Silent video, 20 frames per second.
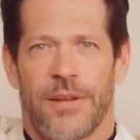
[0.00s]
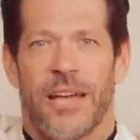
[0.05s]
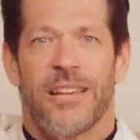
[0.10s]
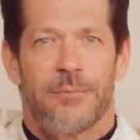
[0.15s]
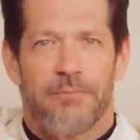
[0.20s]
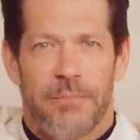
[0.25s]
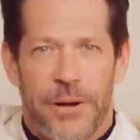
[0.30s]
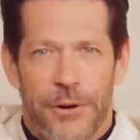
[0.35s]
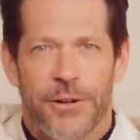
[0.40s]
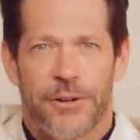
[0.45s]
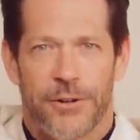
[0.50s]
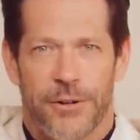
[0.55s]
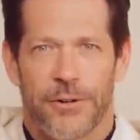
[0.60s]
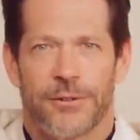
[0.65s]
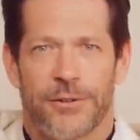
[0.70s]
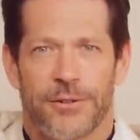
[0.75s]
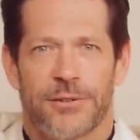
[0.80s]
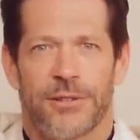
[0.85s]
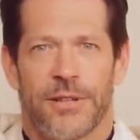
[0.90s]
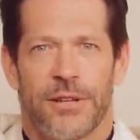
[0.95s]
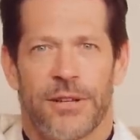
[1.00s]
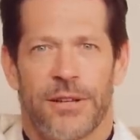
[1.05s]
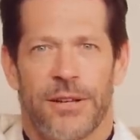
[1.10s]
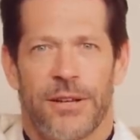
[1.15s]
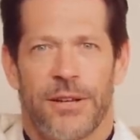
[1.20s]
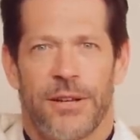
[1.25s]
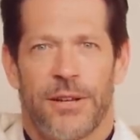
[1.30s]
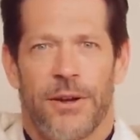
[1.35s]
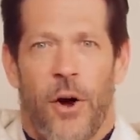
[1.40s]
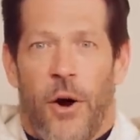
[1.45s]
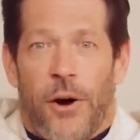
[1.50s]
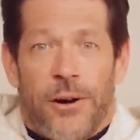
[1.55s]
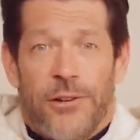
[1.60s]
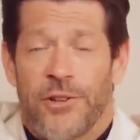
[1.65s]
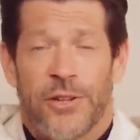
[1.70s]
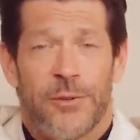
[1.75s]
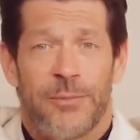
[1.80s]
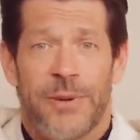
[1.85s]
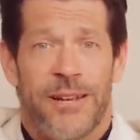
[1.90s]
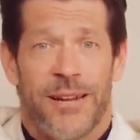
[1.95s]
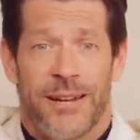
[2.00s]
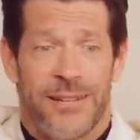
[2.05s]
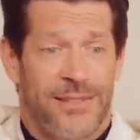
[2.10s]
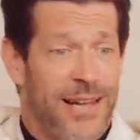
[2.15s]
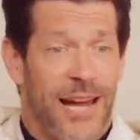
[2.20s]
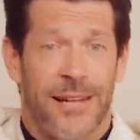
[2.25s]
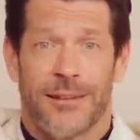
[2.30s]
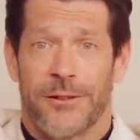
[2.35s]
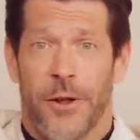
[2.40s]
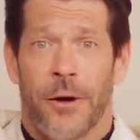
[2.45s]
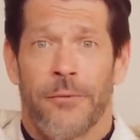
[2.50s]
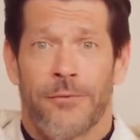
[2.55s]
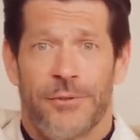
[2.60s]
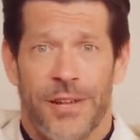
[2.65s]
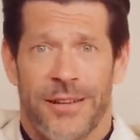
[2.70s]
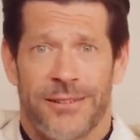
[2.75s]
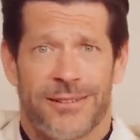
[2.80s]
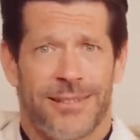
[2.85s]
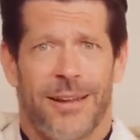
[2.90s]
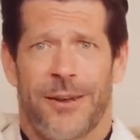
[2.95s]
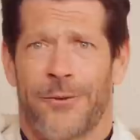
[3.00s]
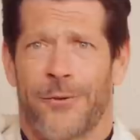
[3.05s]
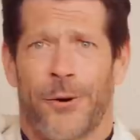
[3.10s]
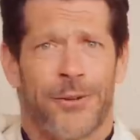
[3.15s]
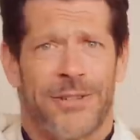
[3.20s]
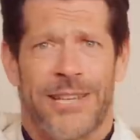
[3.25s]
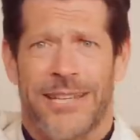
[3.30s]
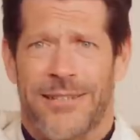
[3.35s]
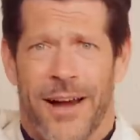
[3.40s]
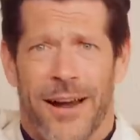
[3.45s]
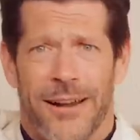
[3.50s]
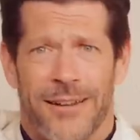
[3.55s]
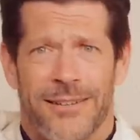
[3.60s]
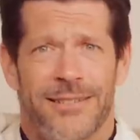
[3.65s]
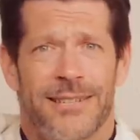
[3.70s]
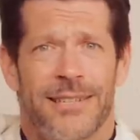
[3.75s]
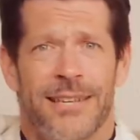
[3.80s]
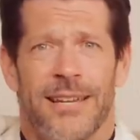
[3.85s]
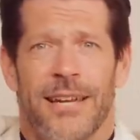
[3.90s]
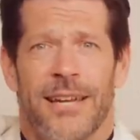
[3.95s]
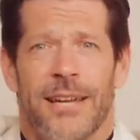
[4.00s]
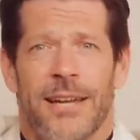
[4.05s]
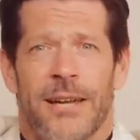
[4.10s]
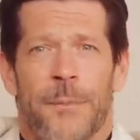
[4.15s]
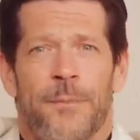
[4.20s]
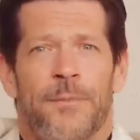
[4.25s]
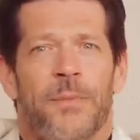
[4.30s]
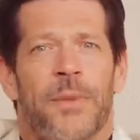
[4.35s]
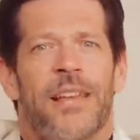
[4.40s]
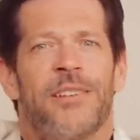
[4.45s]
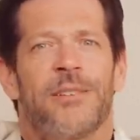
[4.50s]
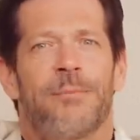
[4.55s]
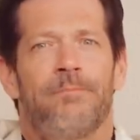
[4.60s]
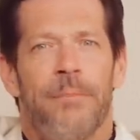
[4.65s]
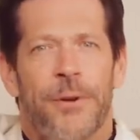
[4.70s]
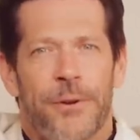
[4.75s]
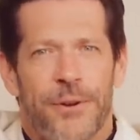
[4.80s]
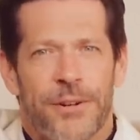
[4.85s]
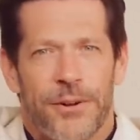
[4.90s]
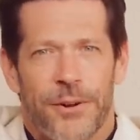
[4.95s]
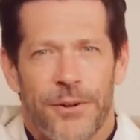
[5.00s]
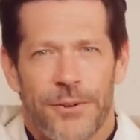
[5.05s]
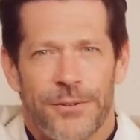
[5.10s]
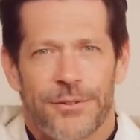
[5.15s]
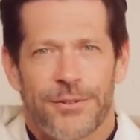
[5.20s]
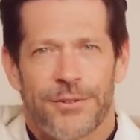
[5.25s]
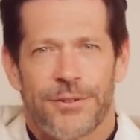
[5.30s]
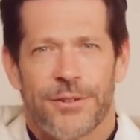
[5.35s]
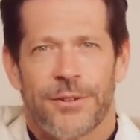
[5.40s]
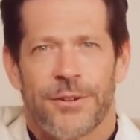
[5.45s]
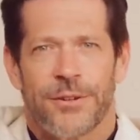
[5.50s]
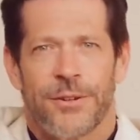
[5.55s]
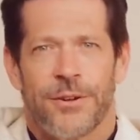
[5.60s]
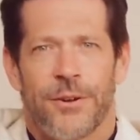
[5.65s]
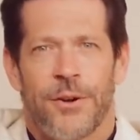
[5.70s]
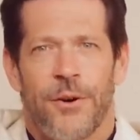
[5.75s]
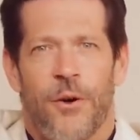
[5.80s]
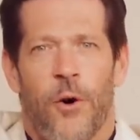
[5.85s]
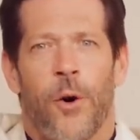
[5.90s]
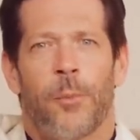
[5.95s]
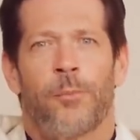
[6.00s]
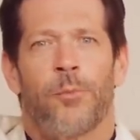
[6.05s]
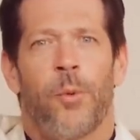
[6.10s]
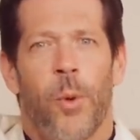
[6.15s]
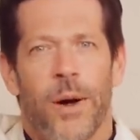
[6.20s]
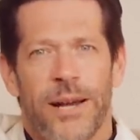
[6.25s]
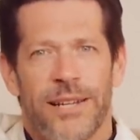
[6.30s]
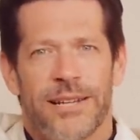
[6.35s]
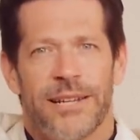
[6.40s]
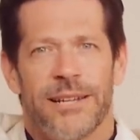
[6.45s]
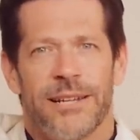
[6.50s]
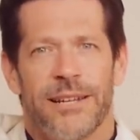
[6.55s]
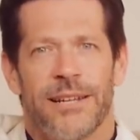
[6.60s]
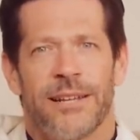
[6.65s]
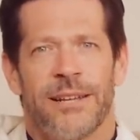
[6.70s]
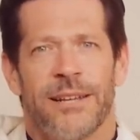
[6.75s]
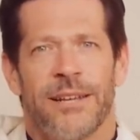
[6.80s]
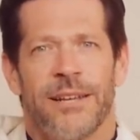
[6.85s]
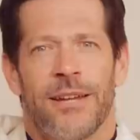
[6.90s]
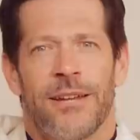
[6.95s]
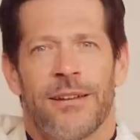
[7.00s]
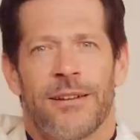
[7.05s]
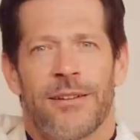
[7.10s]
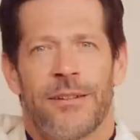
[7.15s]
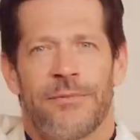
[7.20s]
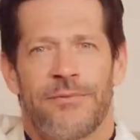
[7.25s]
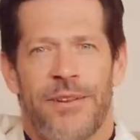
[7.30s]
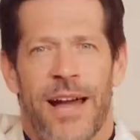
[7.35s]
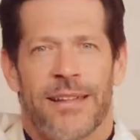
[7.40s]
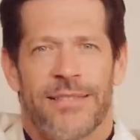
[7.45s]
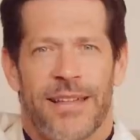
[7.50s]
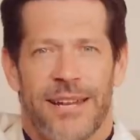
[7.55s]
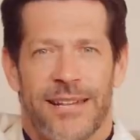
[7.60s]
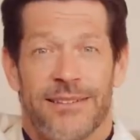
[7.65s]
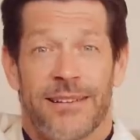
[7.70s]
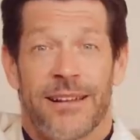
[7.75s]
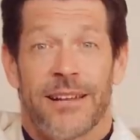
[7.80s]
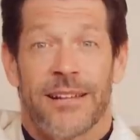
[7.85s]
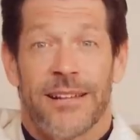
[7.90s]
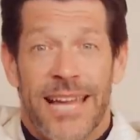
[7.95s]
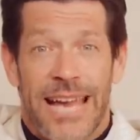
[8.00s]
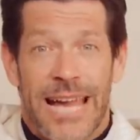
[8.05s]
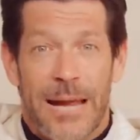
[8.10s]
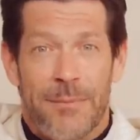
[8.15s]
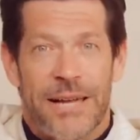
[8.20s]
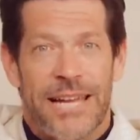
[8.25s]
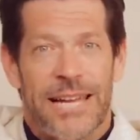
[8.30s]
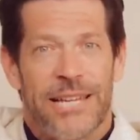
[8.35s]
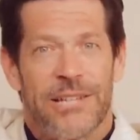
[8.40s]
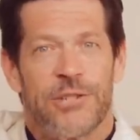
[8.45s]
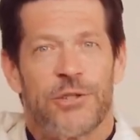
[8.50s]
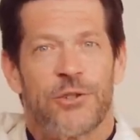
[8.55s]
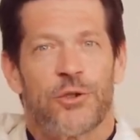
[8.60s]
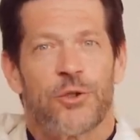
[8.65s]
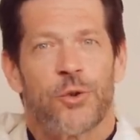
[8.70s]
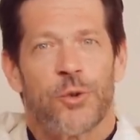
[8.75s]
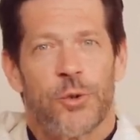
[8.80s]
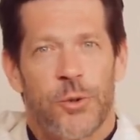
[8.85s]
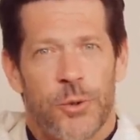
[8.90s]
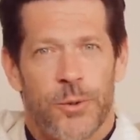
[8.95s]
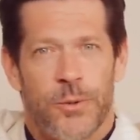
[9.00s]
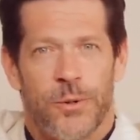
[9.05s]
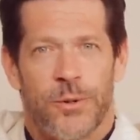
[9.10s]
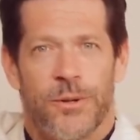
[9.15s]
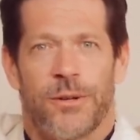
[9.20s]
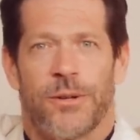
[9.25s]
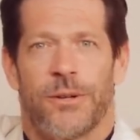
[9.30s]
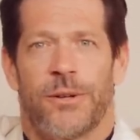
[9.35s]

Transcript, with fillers: His miracles aren't just because God loves us. Of course he does. His miracles are pointing to the fact that his claim is true.